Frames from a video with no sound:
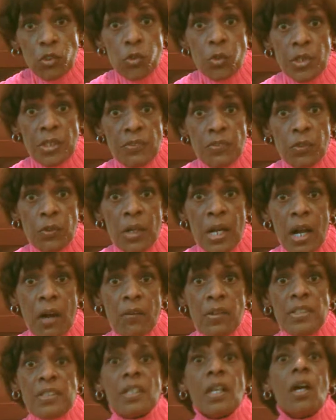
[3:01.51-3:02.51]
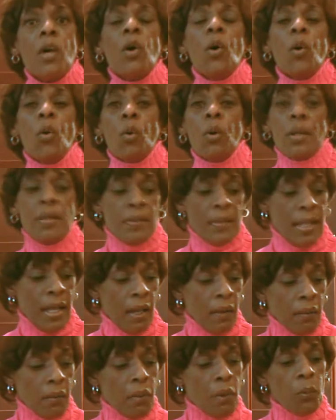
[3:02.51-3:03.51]
24 hours.
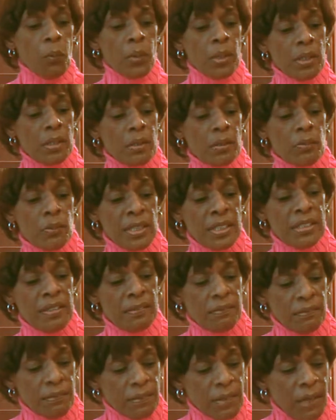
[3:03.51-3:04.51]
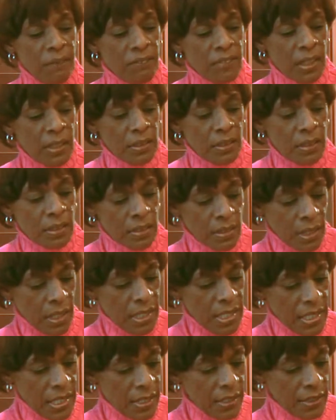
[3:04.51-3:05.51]
Now, I've done this
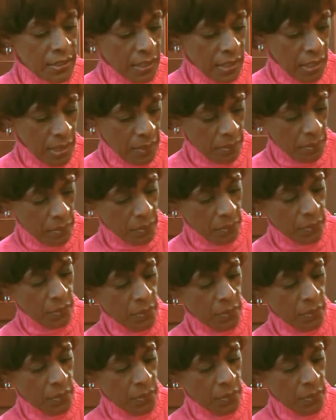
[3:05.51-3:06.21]
ahead of time.